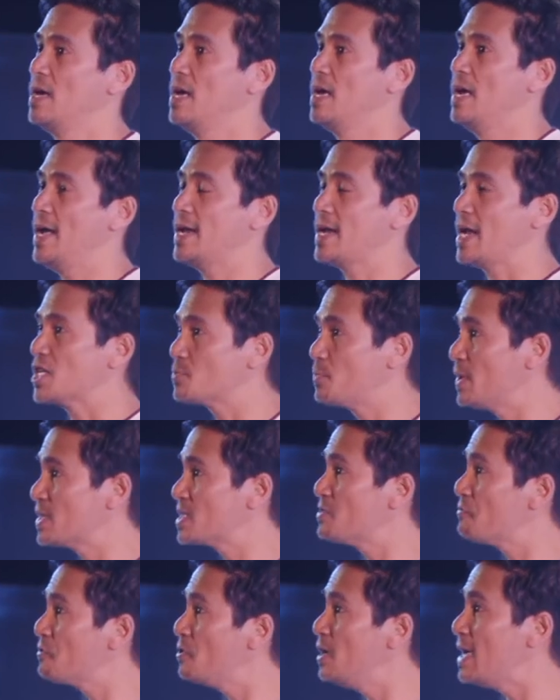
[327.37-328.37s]
And I
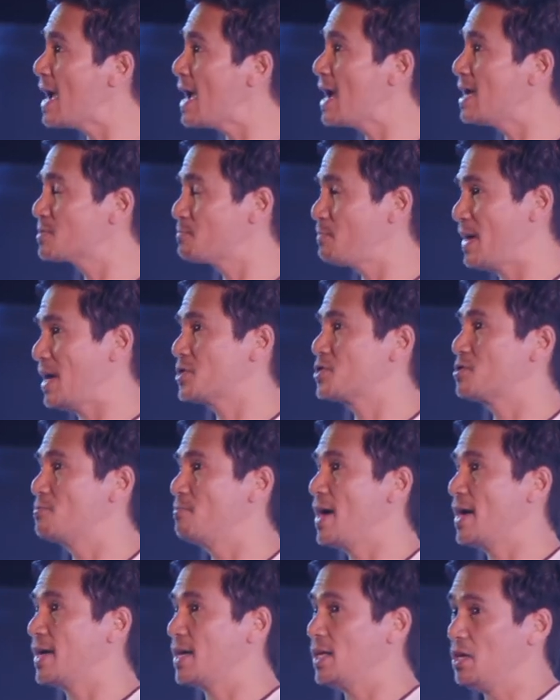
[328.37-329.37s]
specifically asked Pastor
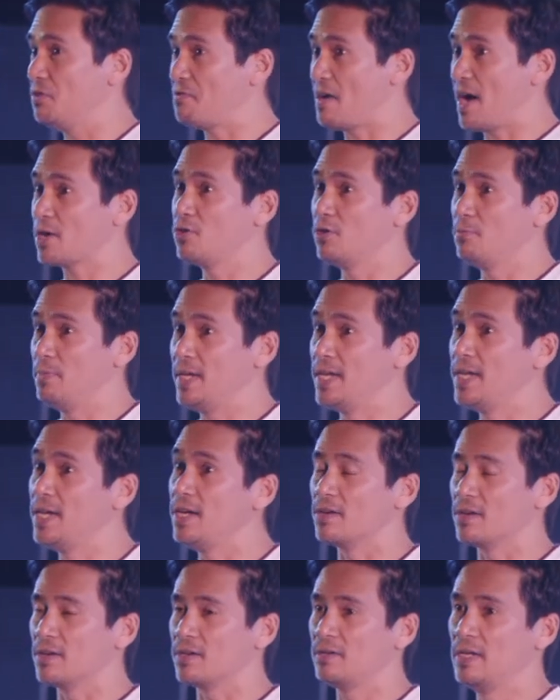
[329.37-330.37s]
Michael if I could be
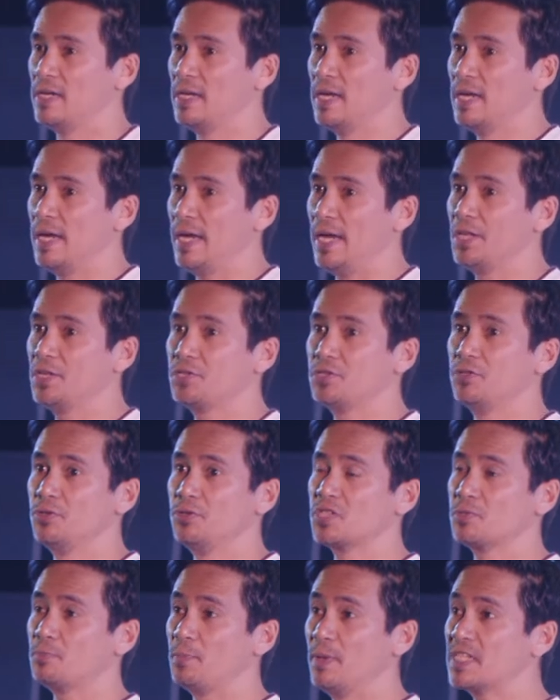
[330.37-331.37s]
here and to
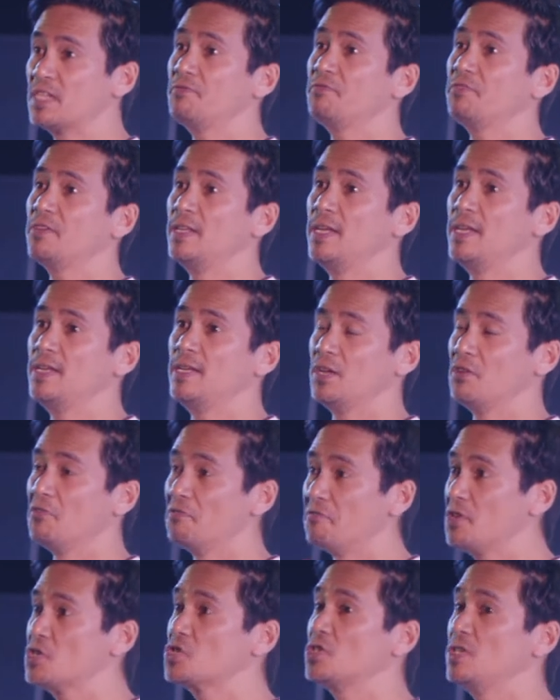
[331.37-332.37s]
specifically and
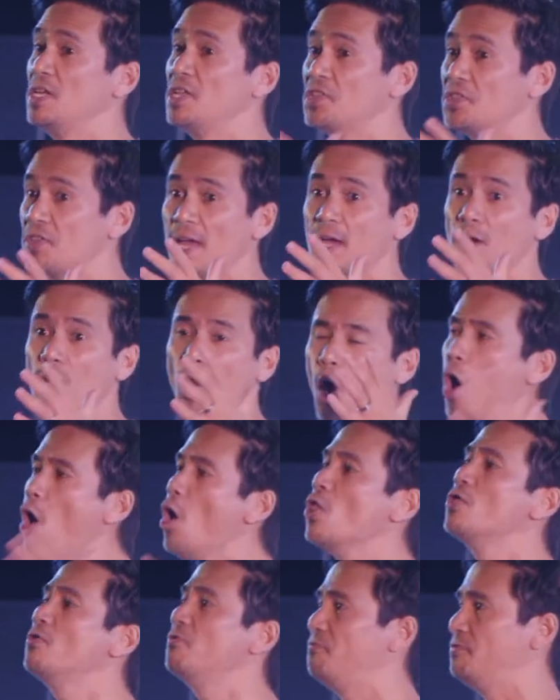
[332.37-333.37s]
officially thank
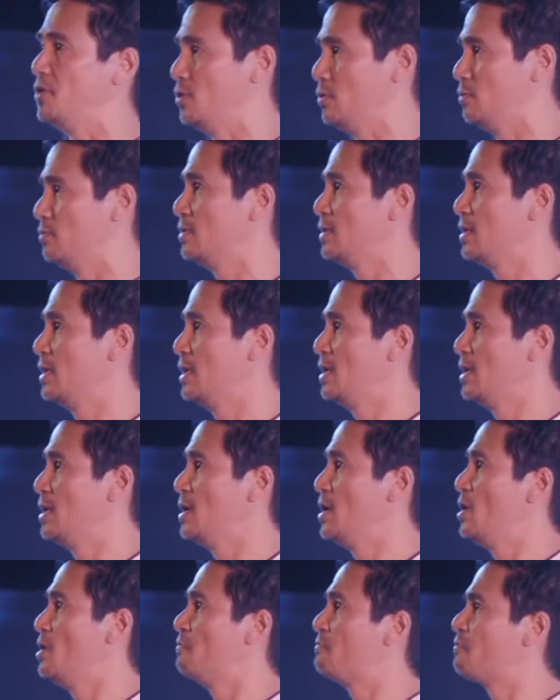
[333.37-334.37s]
all of you
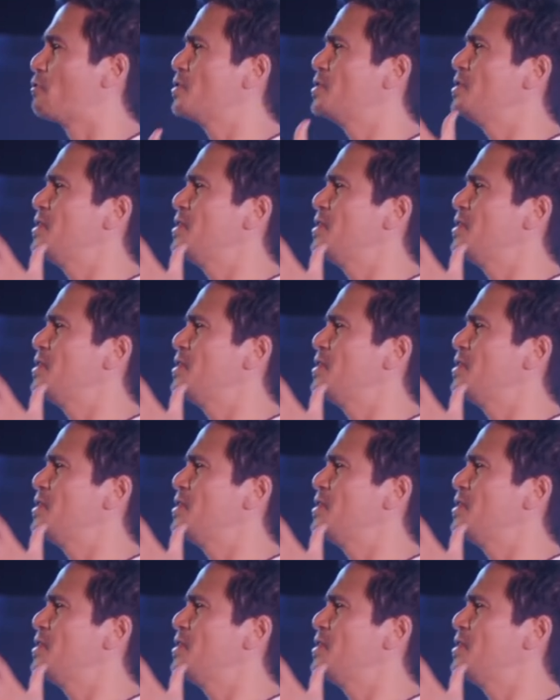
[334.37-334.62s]
for the